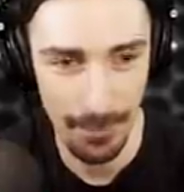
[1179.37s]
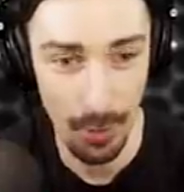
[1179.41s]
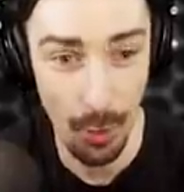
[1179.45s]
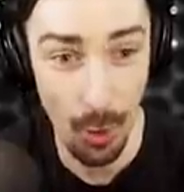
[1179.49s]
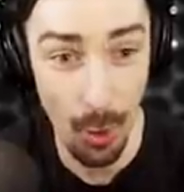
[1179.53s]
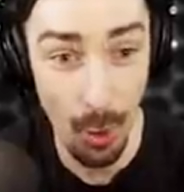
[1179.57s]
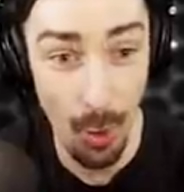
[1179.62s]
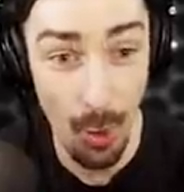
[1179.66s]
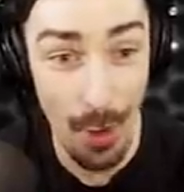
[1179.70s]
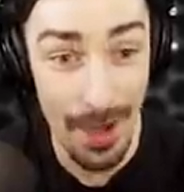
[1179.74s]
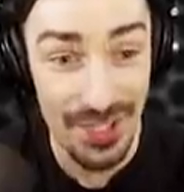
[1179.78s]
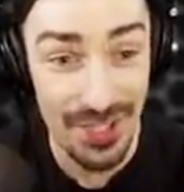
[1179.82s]

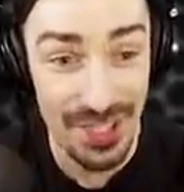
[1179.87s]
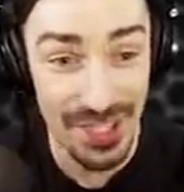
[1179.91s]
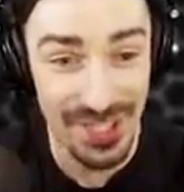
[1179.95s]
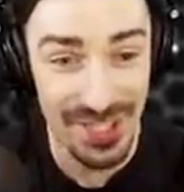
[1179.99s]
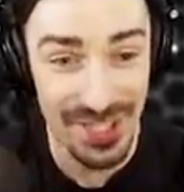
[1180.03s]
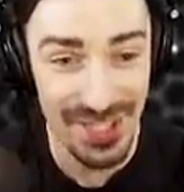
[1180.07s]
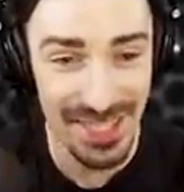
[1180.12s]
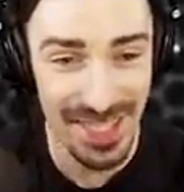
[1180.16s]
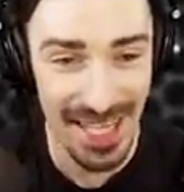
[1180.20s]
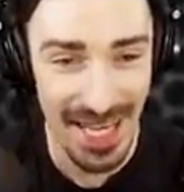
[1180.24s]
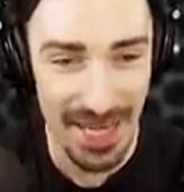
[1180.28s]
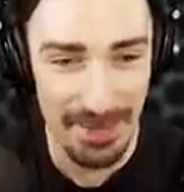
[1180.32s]
Oh, what? I
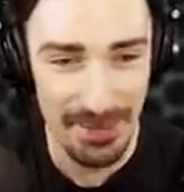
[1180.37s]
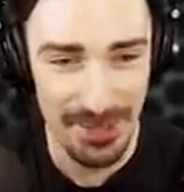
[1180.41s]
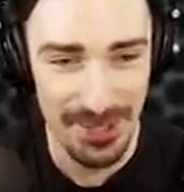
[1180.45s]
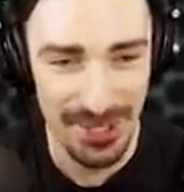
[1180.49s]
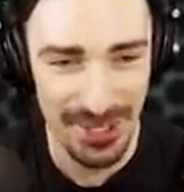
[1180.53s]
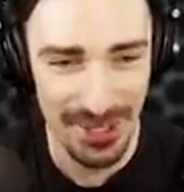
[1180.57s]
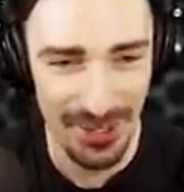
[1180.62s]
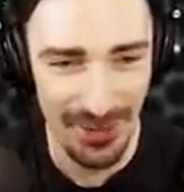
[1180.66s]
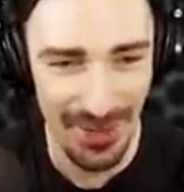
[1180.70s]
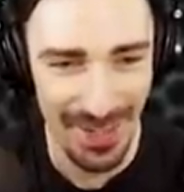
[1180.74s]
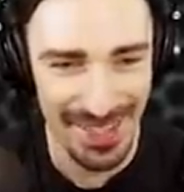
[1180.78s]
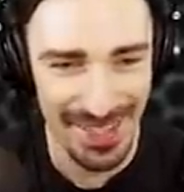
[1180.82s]
just sniped
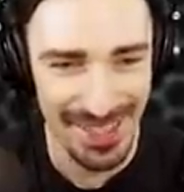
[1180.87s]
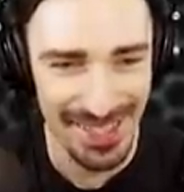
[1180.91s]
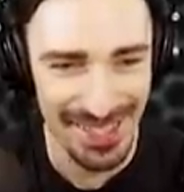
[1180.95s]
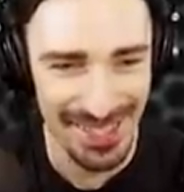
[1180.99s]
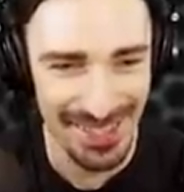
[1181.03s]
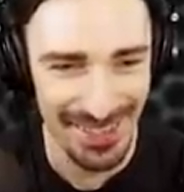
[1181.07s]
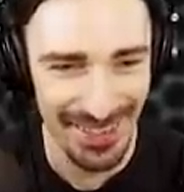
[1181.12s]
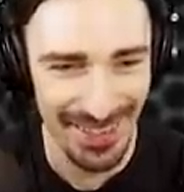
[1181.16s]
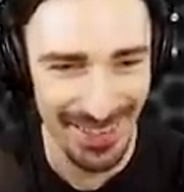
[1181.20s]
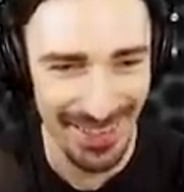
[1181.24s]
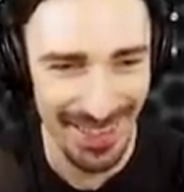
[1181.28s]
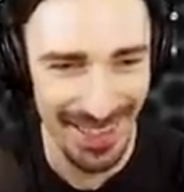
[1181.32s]
you! I, I
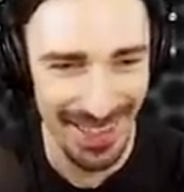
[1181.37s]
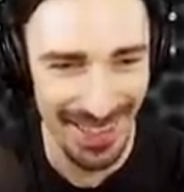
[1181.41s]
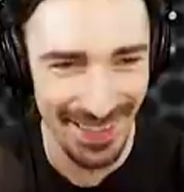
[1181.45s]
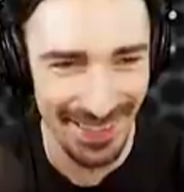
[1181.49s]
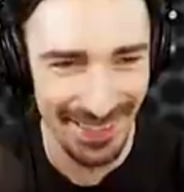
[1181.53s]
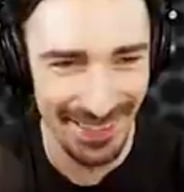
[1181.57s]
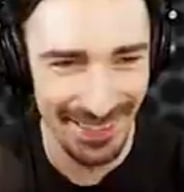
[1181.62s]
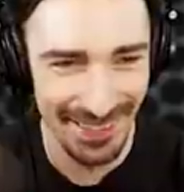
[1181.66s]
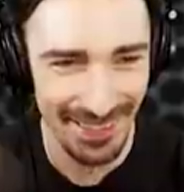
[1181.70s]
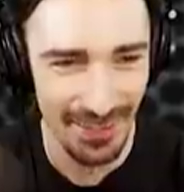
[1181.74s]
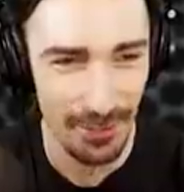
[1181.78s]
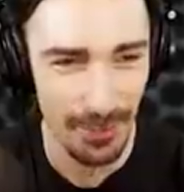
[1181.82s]
saw myself. that!
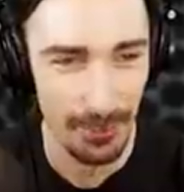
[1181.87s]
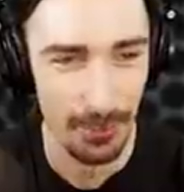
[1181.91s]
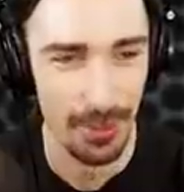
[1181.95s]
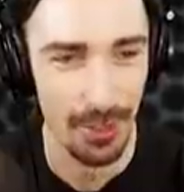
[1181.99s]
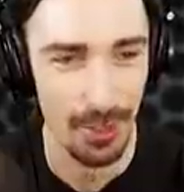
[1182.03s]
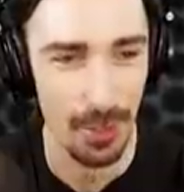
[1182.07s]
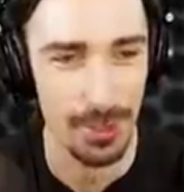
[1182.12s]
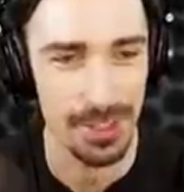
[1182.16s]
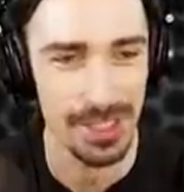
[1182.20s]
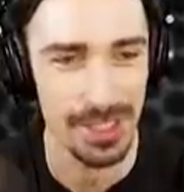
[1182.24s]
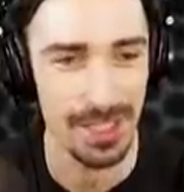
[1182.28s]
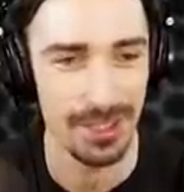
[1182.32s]
Oh,
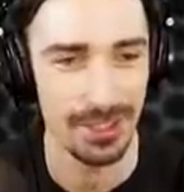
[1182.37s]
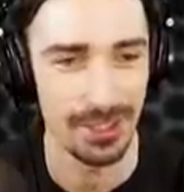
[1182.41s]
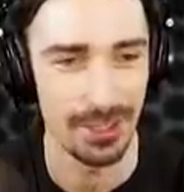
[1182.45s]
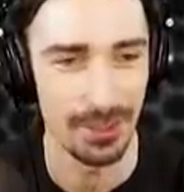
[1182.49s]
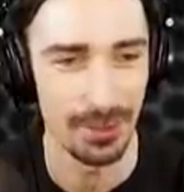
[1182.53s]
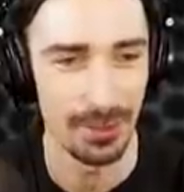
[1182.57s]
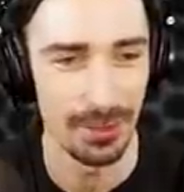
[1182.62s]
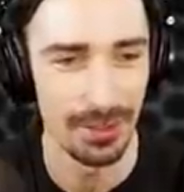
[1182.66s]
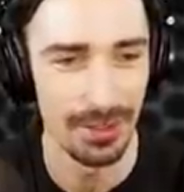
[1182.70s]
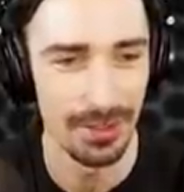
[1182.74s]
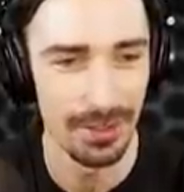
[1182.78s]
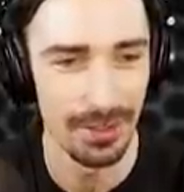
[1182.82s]
oh, is that
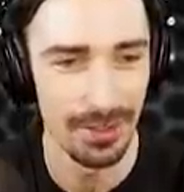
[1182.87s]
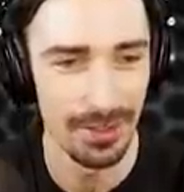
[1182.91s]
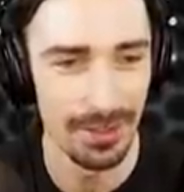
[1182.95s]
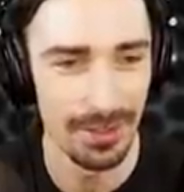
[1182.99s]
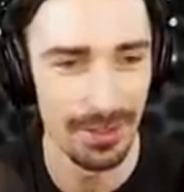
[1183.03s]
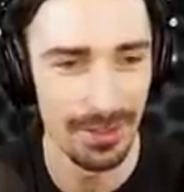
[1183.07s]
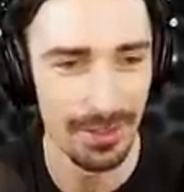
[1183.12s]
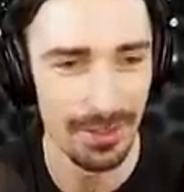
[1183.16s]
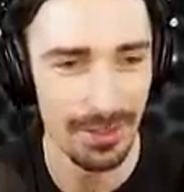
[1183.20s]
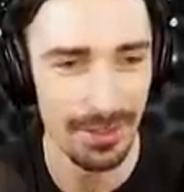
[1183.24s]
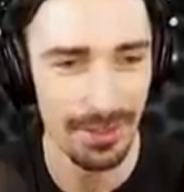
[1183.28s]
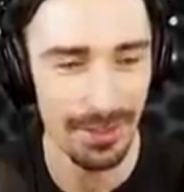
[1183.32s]
you?
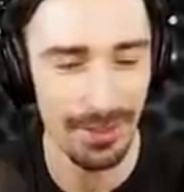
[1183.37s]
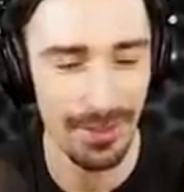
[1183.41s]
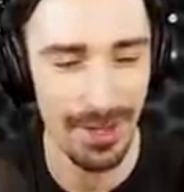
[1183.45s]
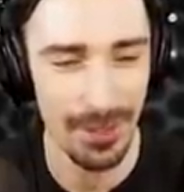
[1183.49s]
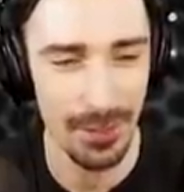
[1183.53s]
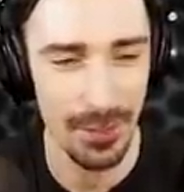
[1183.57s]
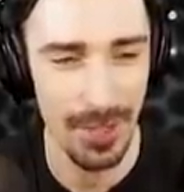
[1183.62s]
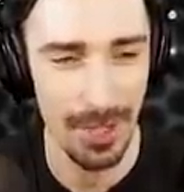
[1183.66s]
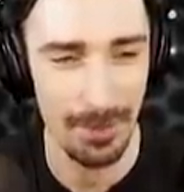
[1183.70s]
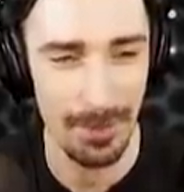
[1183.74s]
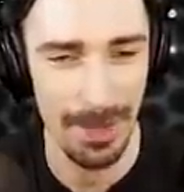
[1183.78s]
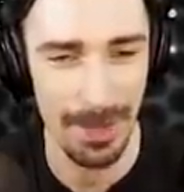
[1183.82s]
Myself. Oh, I
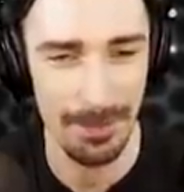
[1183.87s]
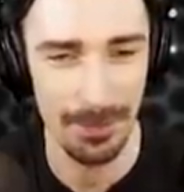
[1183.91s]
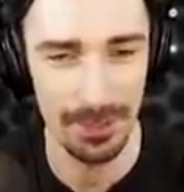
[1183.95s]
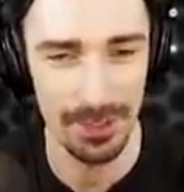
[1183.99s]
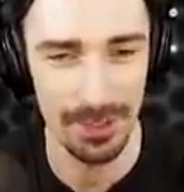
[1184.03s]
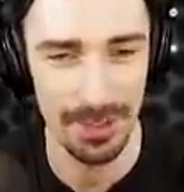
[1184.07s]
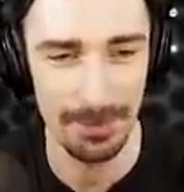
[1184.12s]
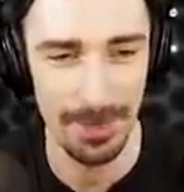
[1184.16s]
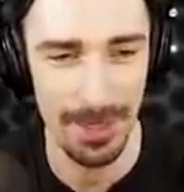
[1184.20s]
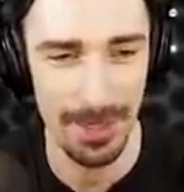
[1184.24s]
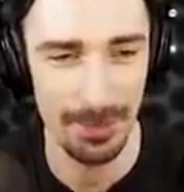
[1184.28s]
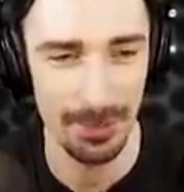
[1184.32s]
thought my
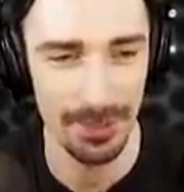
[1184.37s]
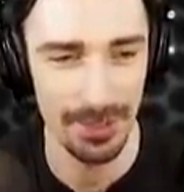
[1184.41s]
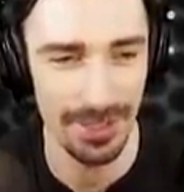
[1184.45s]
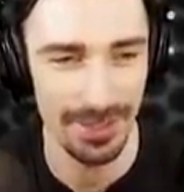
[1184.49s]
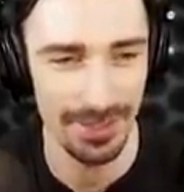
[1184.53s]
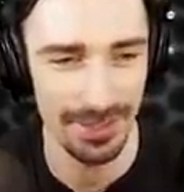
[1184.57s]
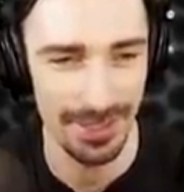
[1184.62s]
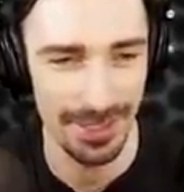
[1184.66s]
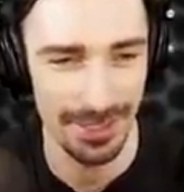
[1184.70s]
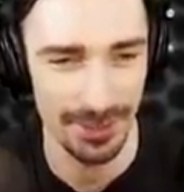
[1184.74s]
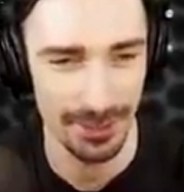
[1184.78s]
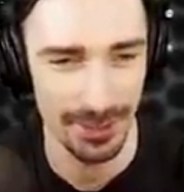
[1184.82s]
bullet, my
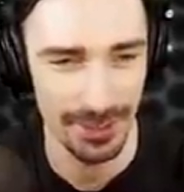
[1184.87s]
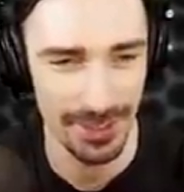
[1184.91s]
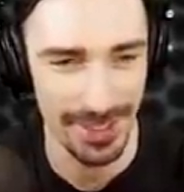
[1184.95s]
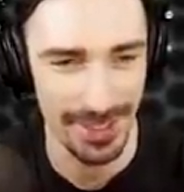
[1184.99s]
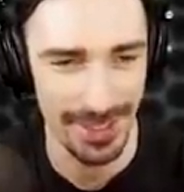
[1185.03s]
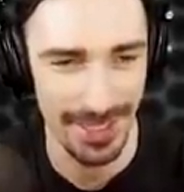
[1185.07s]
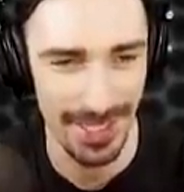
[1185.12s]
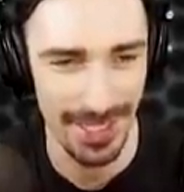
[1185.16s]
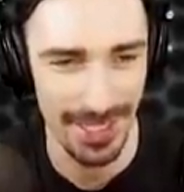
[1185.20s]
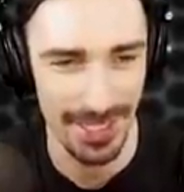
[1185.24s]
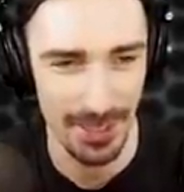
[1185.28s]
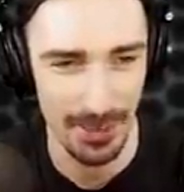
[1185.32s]
bullet, like, looked like
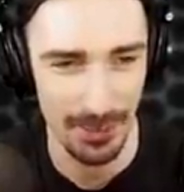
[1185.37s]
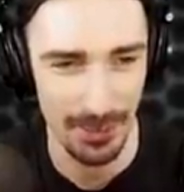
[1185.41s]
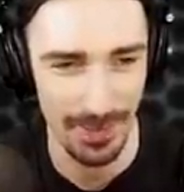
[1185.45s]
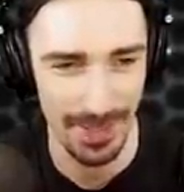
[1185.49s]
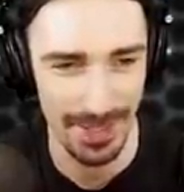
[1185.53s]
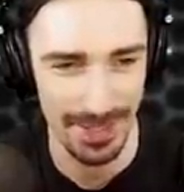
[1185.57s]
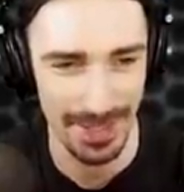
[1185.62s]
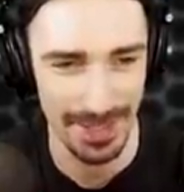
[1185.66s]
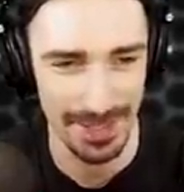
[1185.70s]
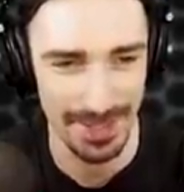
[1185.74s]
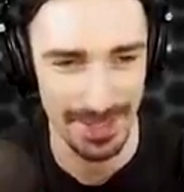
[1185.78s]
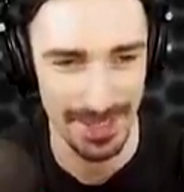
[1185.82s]
it hit you right
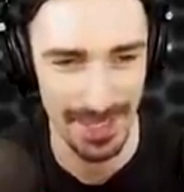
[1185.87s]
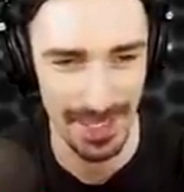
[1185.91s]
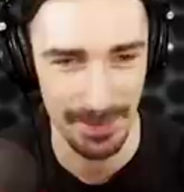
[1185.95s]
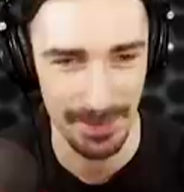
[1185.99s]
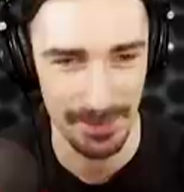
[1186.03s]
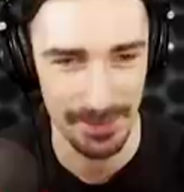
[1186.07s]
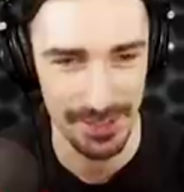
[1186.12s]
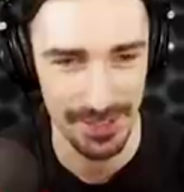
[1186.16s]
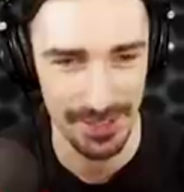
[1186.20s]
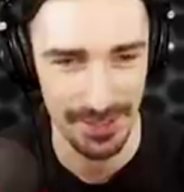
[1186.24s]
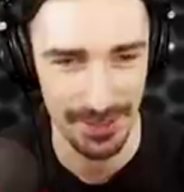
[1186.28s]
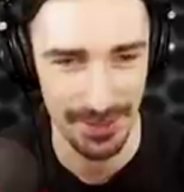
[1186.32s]
at that
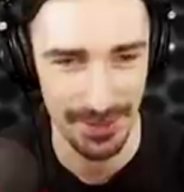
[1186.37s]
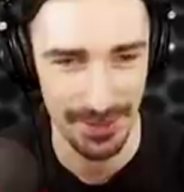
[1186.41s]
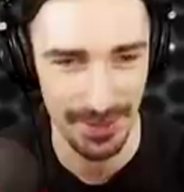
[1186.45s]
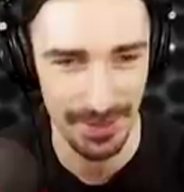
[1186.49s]
time, too.